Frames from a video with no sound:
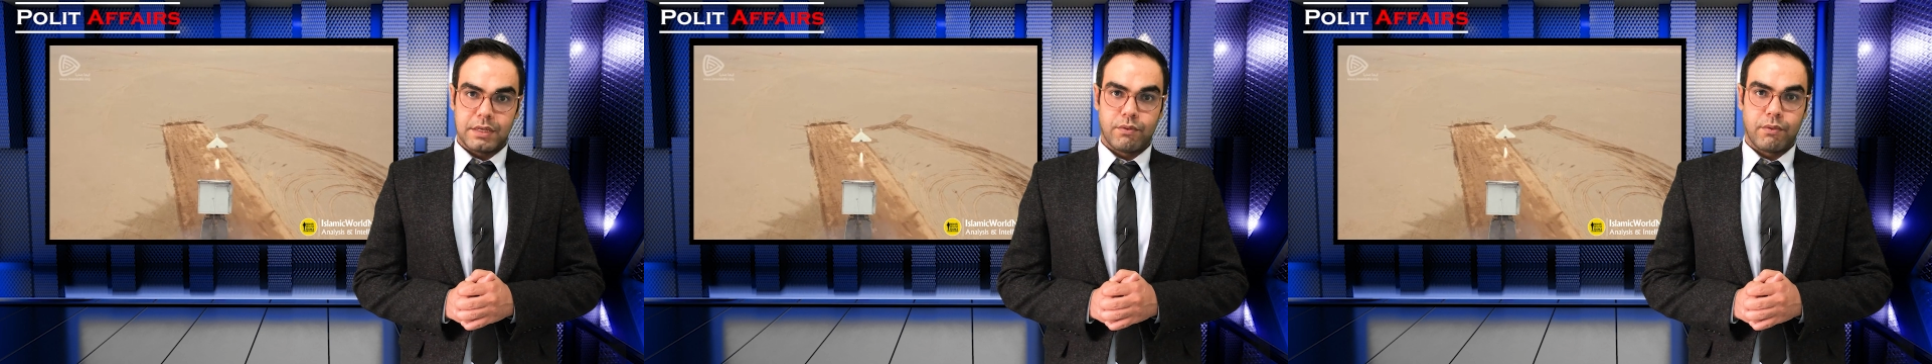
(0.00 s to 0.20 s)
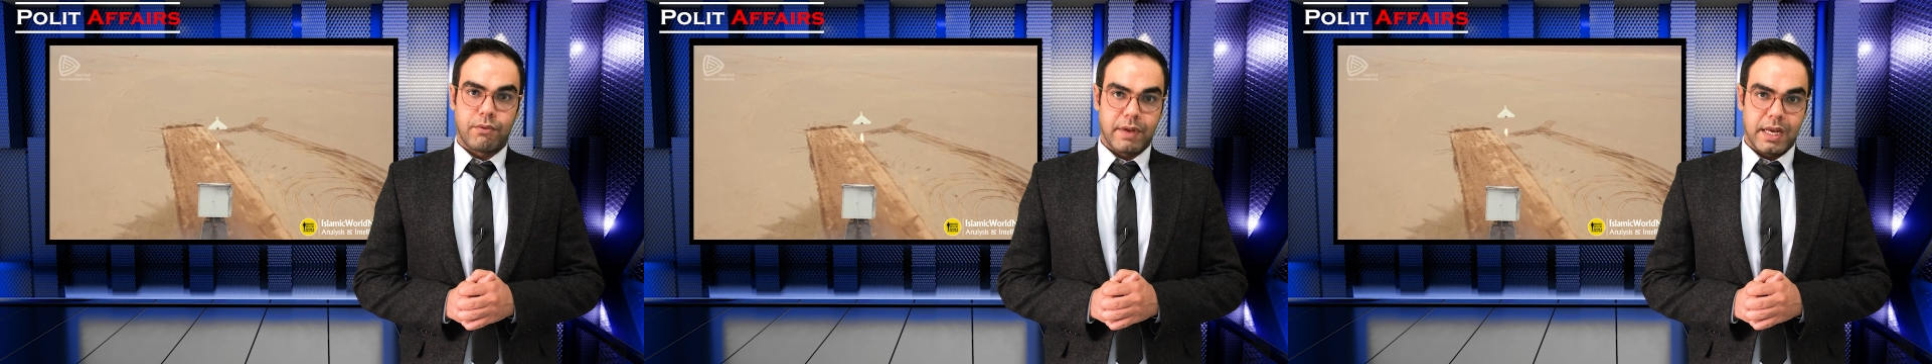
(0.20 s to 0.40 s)

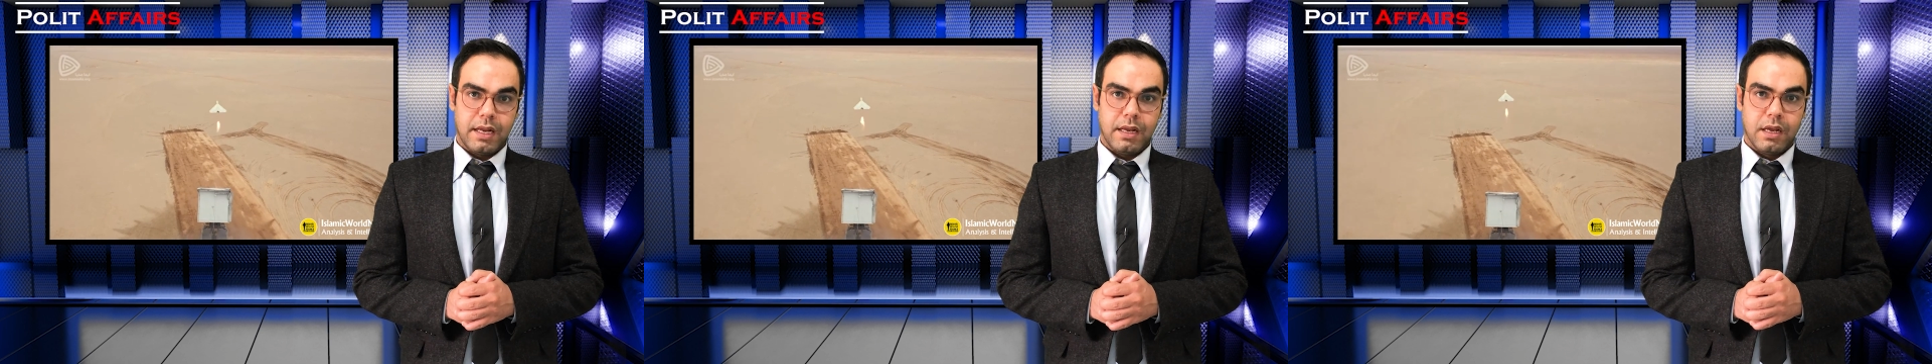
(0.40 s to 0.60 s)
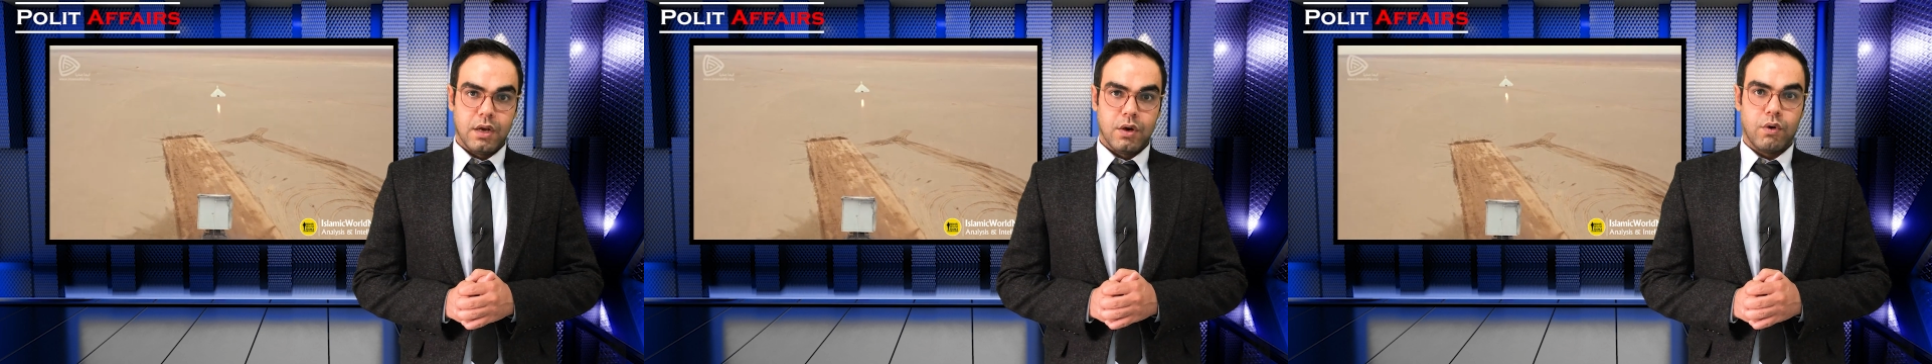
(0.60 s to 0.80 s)
to
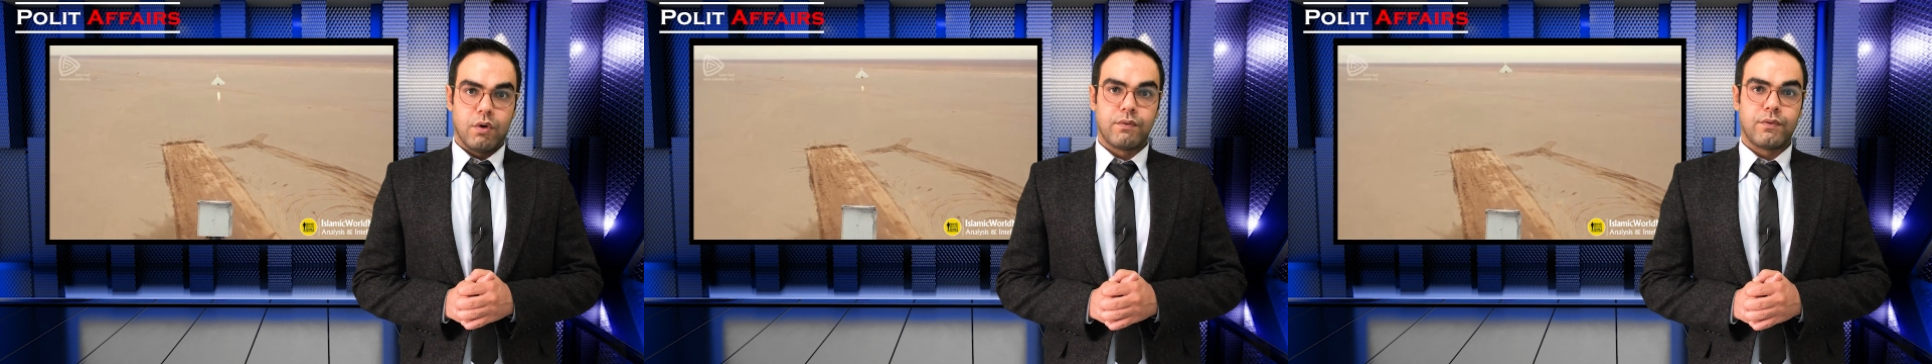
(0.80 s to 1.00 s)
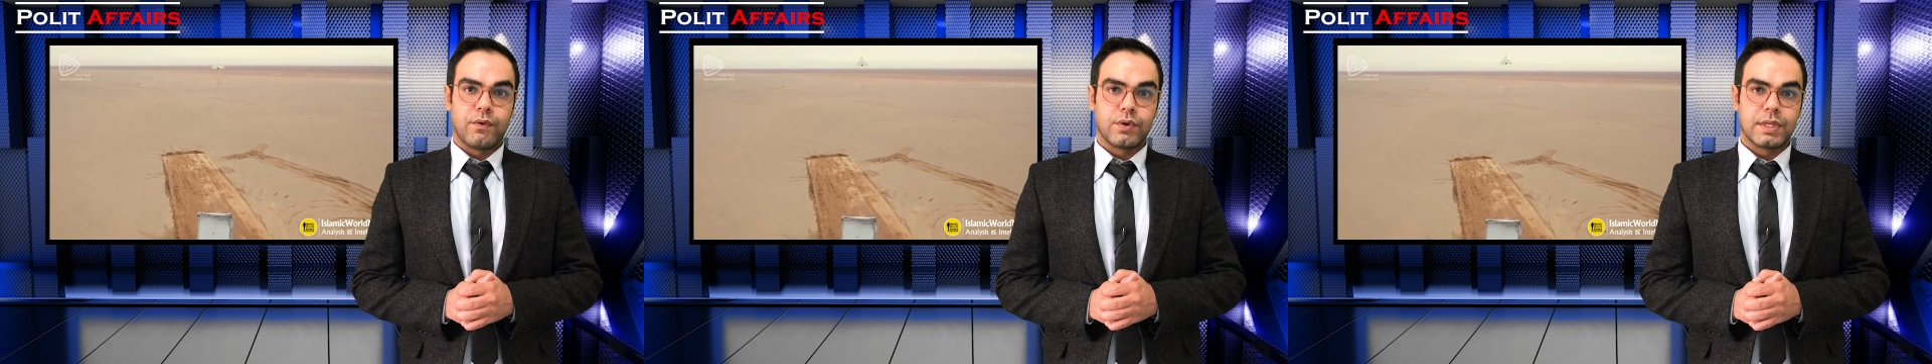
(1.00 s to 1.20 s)
3 or
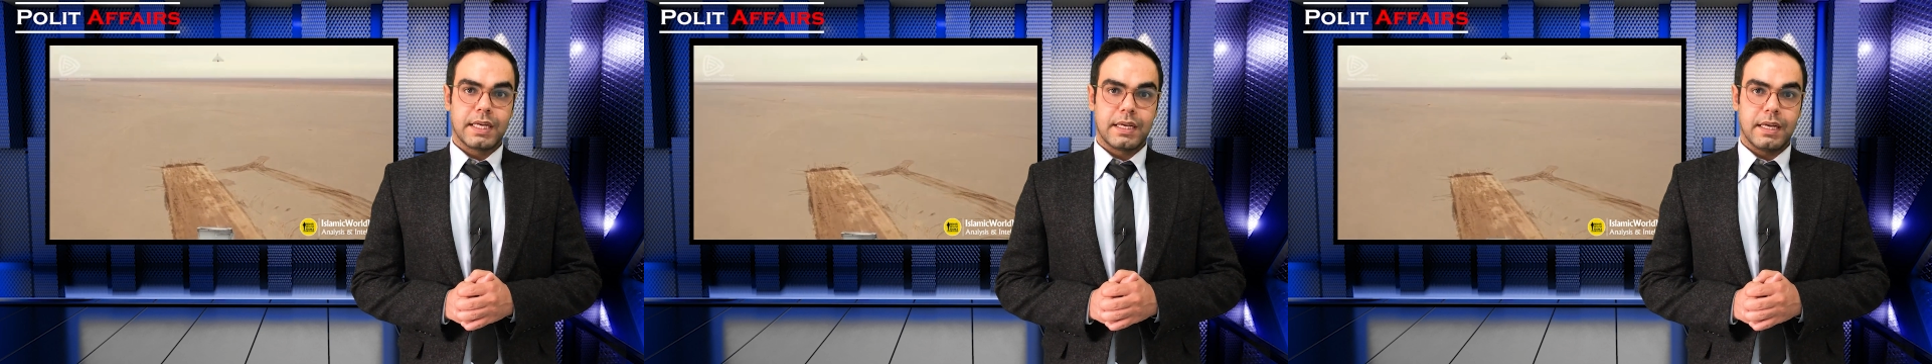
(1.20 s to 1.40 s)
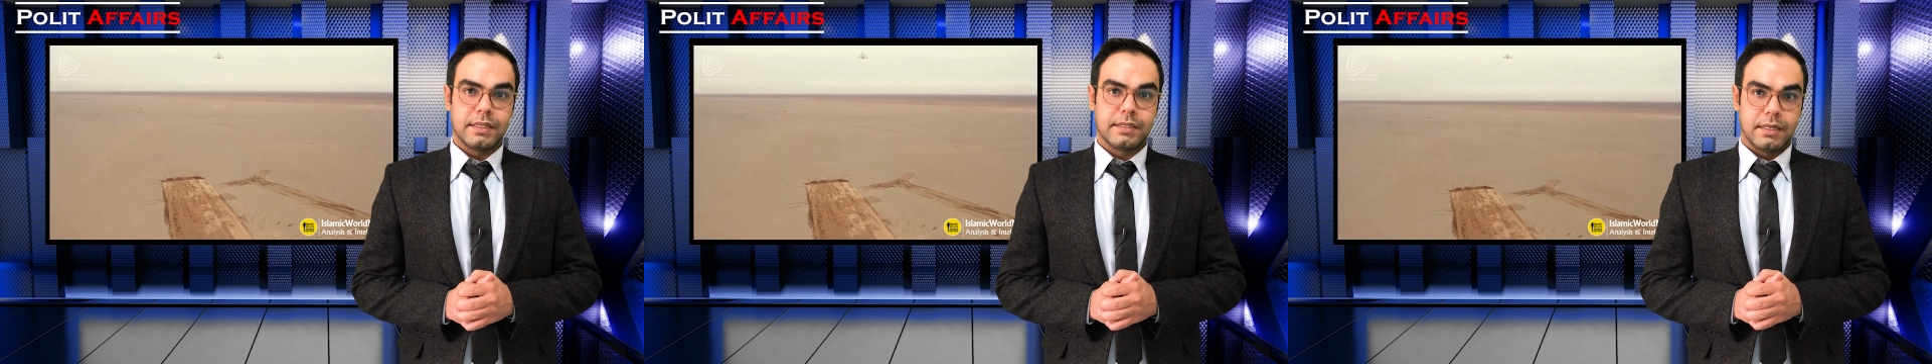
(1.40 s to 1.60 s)
4
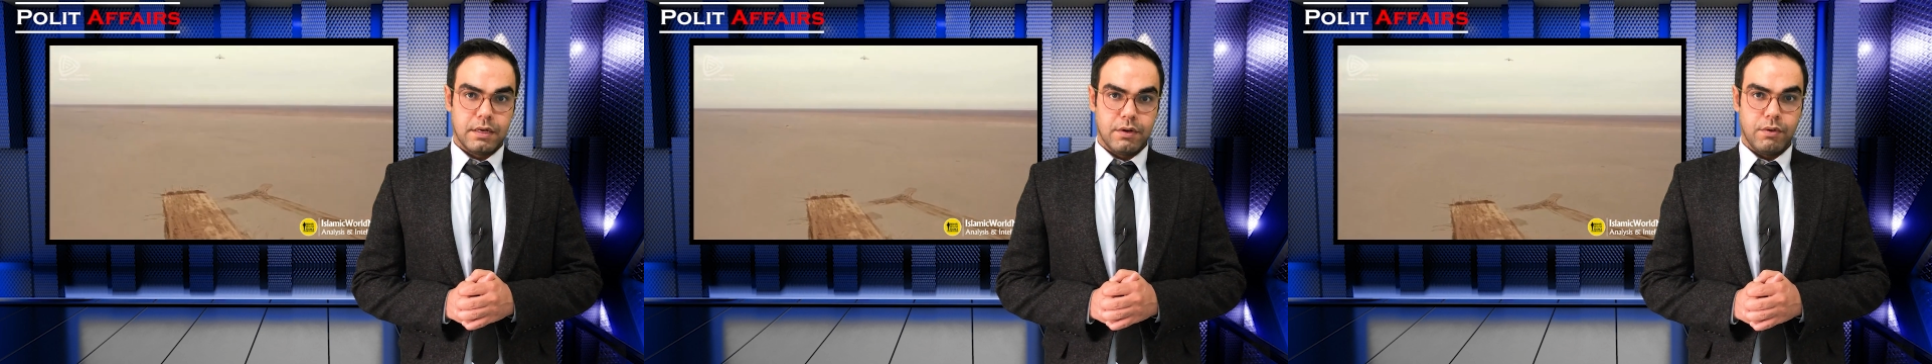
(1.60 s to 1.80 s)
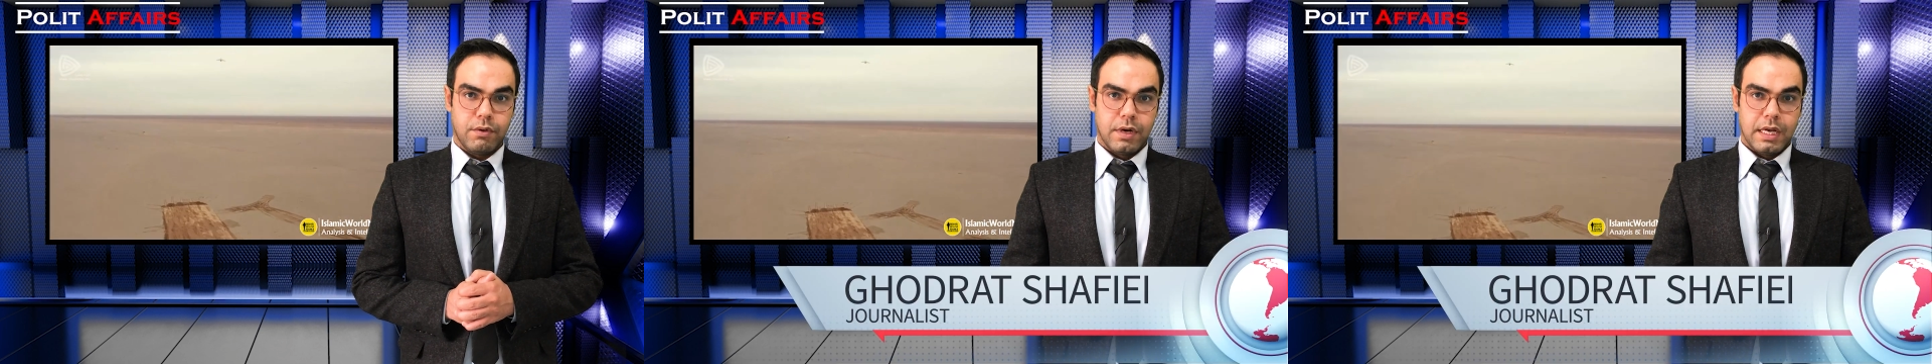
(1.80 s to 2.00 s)
decades
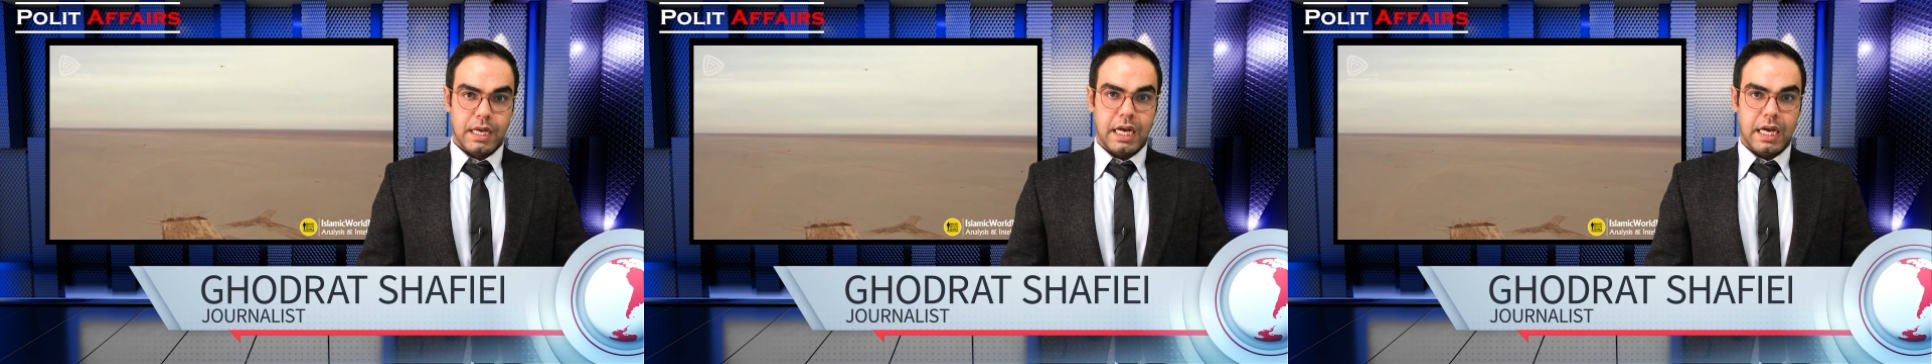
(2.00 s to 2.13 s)
ago.